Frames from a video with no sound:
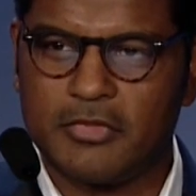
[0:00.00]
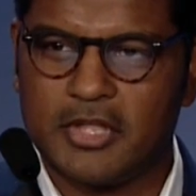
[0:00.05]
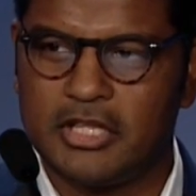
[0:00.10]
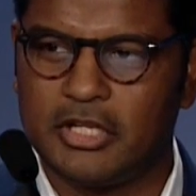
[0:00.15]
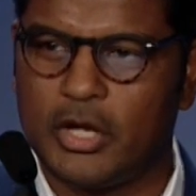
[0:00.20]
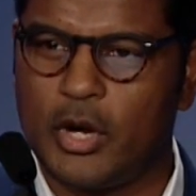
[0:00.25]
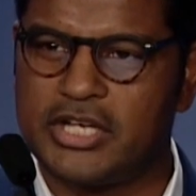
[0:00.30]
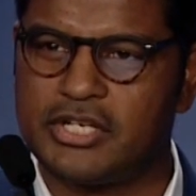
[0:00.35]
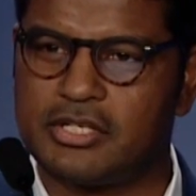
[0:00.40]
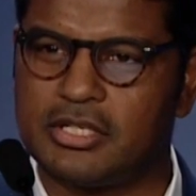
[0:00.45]
The
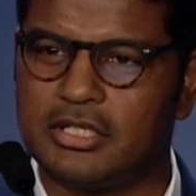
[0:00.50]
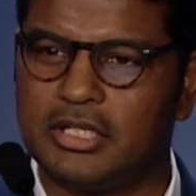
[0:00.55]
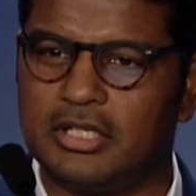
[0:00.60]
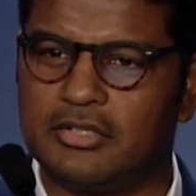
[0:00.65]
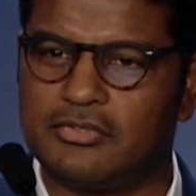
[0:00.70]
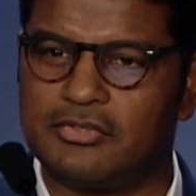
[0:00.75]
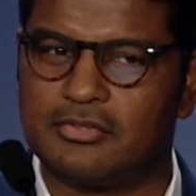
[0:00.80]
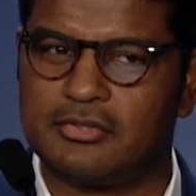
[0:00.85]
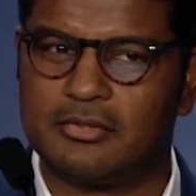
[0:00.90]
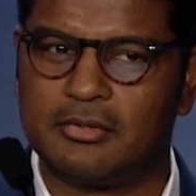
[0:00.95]
question
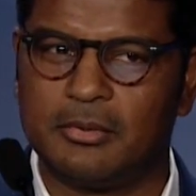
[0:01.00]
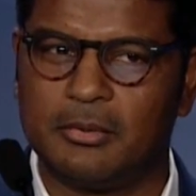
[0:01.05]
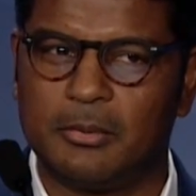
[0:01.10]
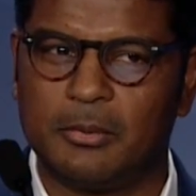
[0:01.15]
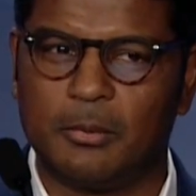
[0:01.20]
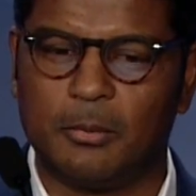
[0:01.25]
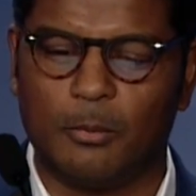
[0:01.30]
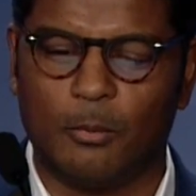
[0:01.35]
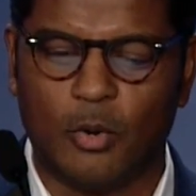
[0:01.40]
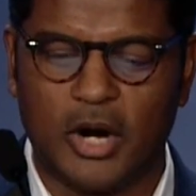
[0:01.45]
is,
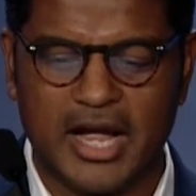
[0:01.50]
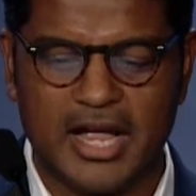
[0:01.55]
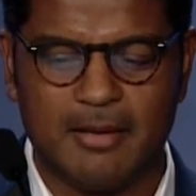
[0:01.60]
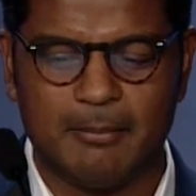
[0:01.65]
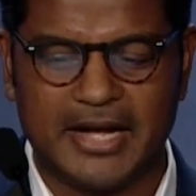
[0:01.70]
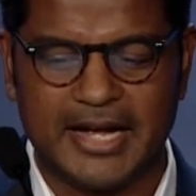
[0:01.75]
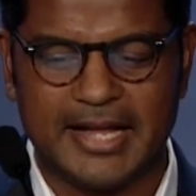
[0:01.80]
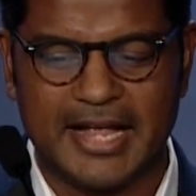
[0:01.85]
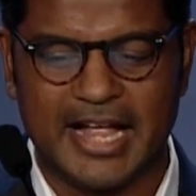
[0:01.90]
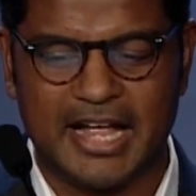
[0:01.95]
why am
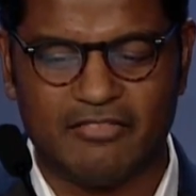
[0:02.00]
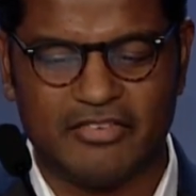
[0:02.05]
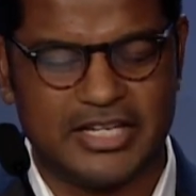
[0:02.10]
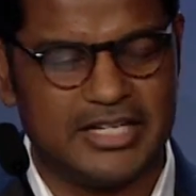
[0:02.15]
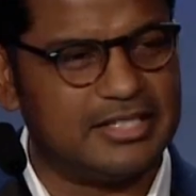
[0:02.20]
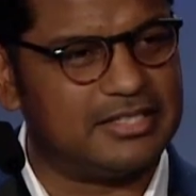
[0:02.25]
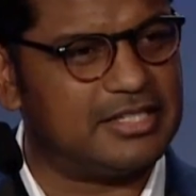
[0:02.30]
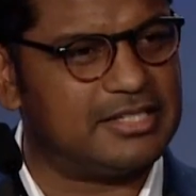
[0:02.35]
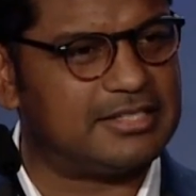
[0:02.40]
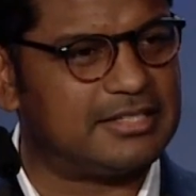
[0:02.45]
I
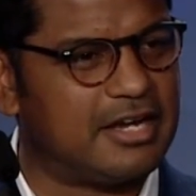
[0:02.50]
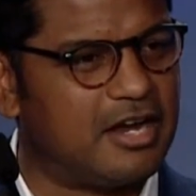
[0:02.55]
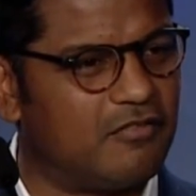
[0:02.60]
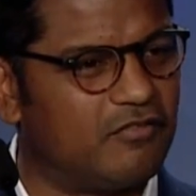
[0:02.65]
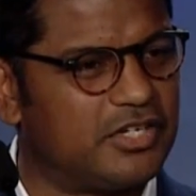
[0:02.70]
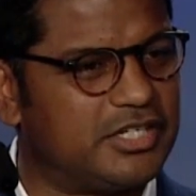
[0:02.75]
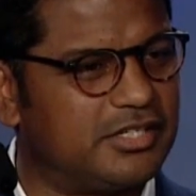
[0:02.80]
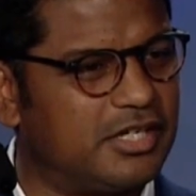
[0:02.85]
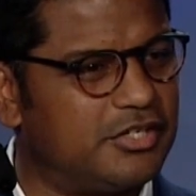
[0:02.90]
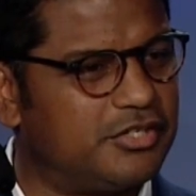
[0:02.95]
having this
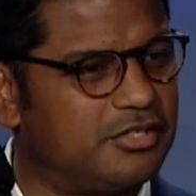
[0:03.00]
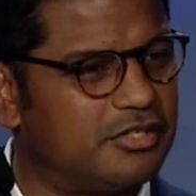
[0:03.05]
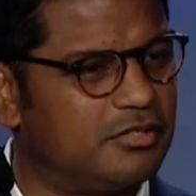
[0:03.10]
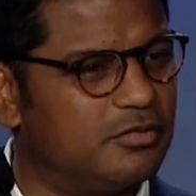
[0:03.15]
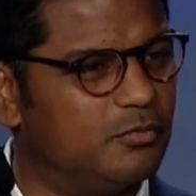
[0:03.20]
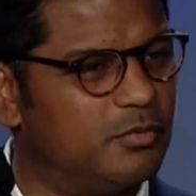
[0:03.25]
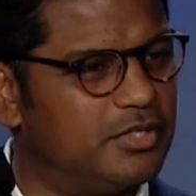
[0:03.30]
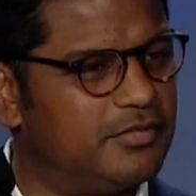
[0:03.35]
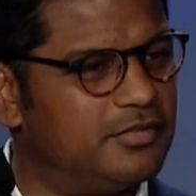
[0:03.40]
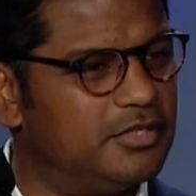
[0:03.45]

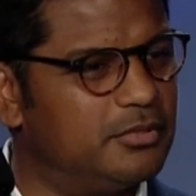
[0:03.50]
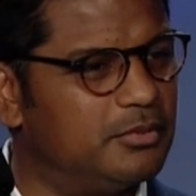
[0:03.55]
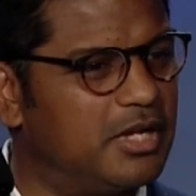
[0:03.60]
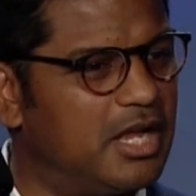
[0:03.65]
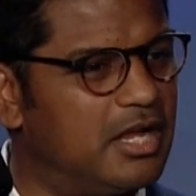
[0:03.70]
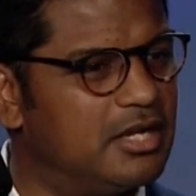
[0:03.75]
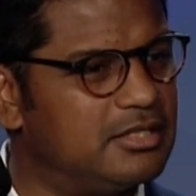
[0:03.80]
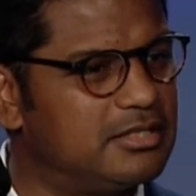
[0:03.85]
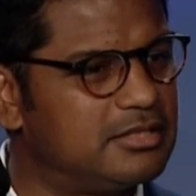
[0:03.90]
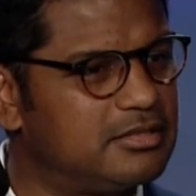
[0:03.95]
conversation with you
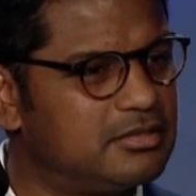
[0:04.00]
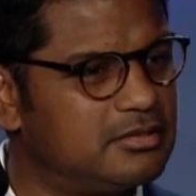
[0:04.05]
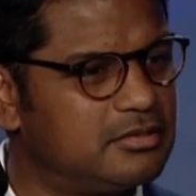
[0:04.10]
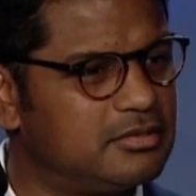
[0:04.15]
guys